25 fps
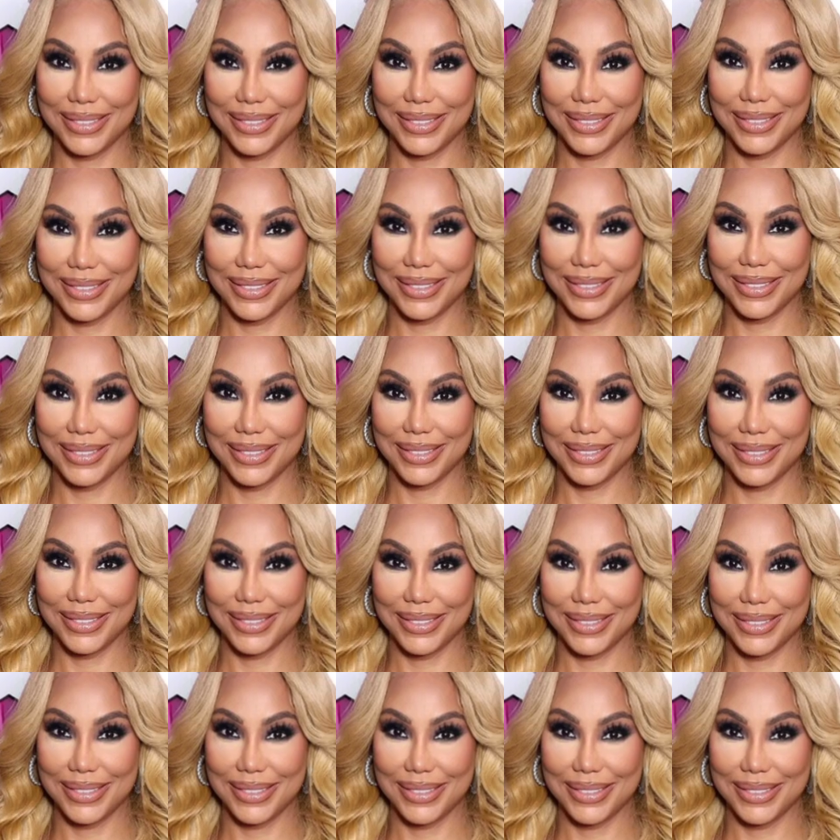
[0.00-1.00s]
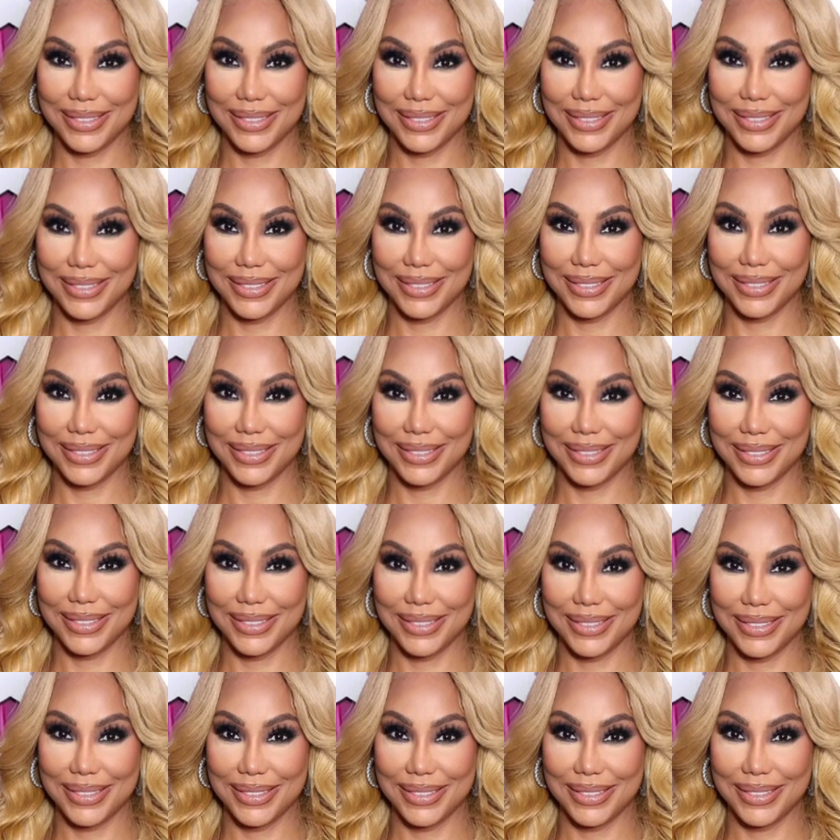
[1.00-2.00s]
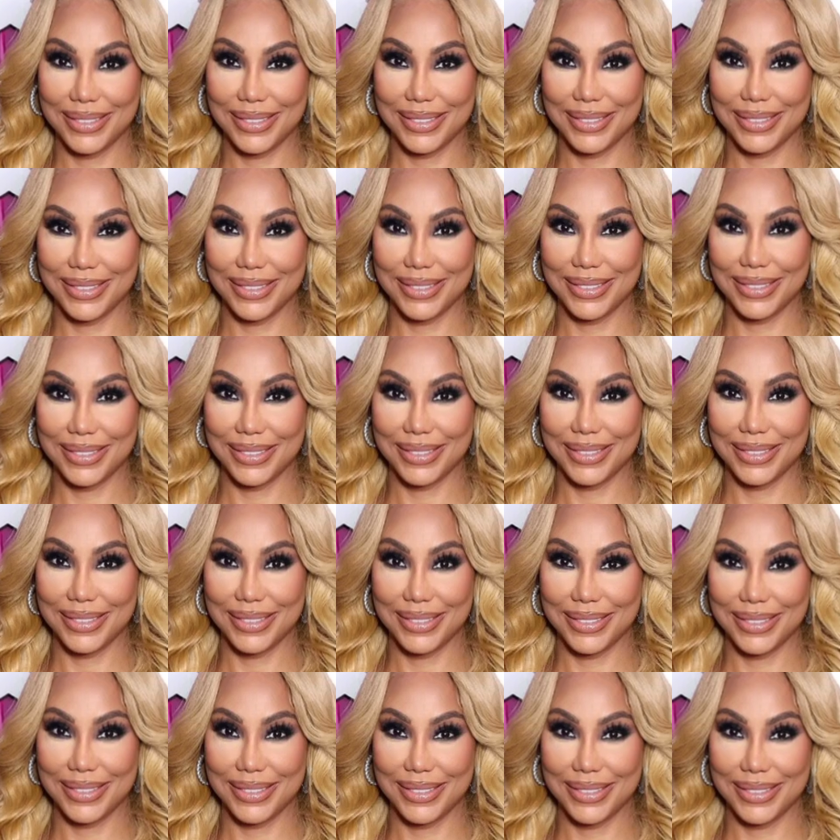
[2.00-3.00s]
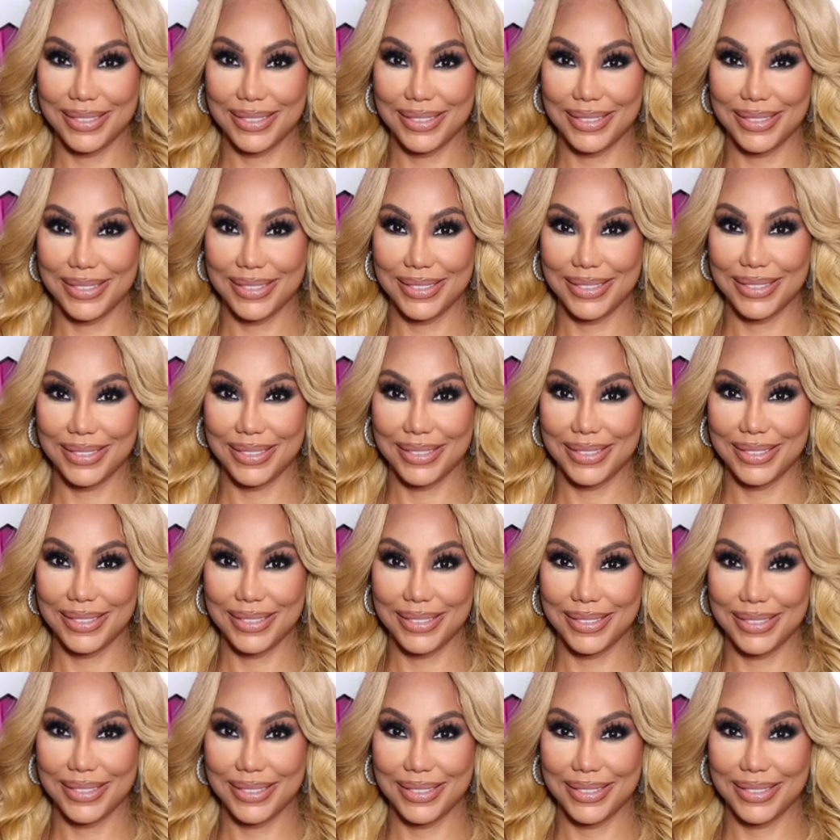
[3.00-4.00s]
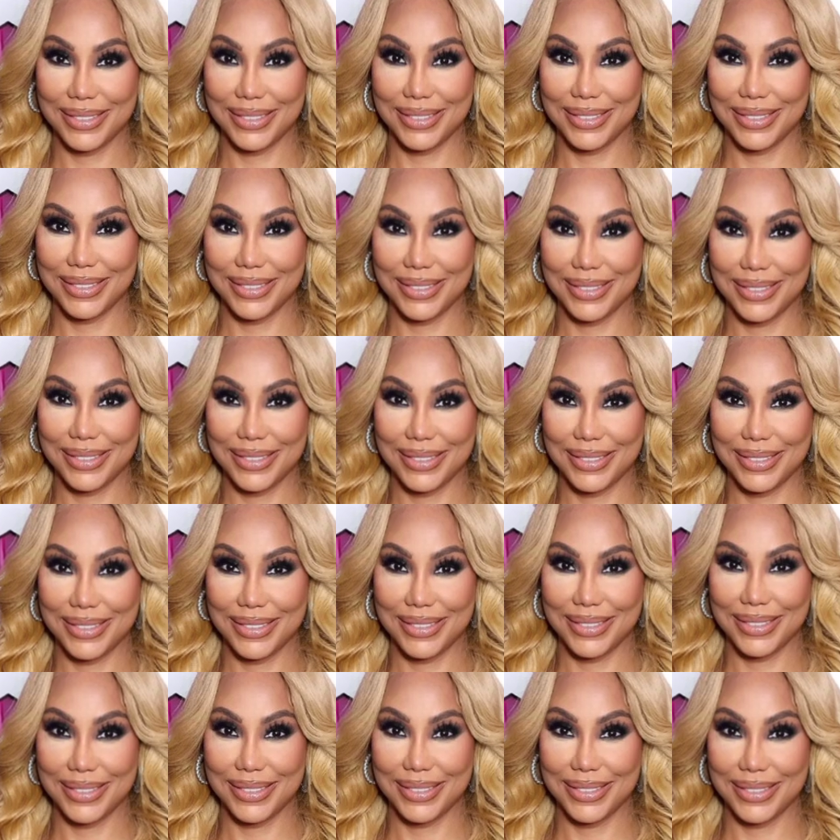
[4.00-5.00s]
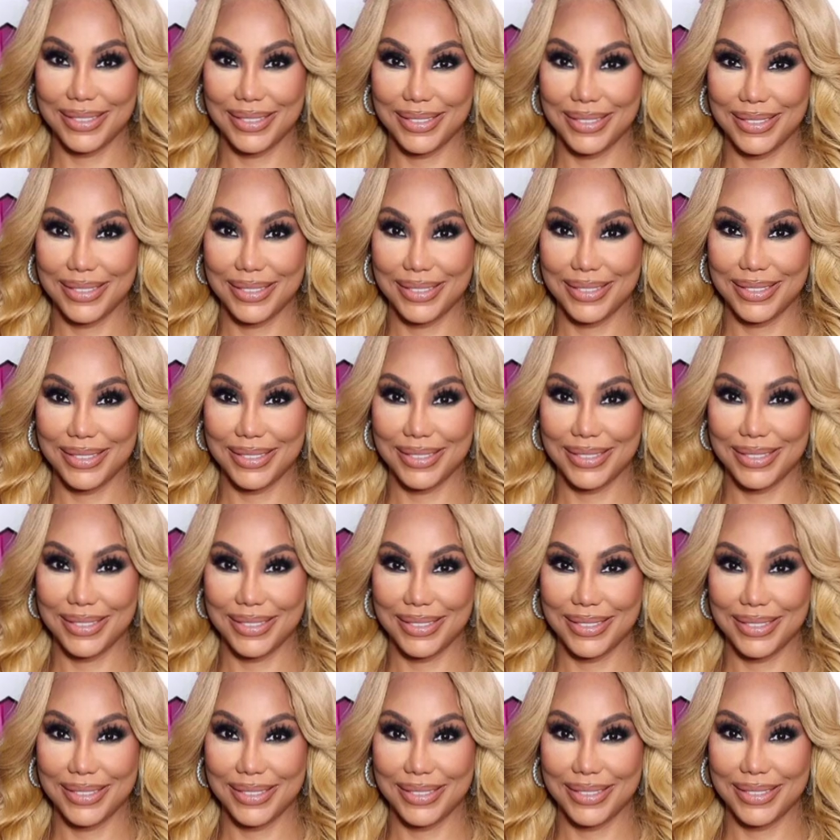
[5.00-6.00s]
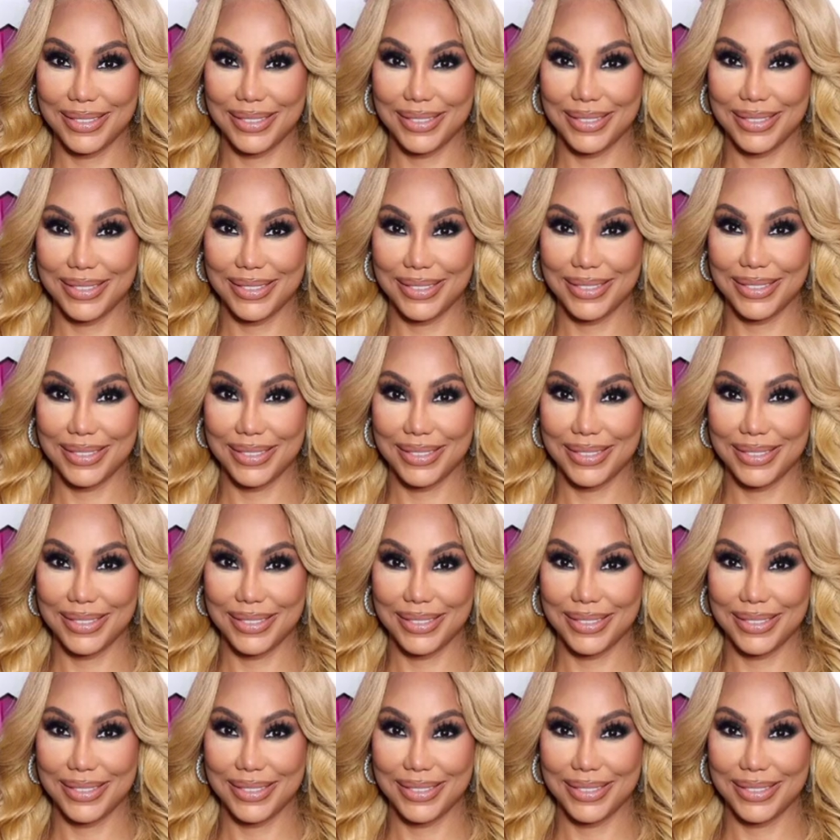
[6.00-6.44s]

[no speech]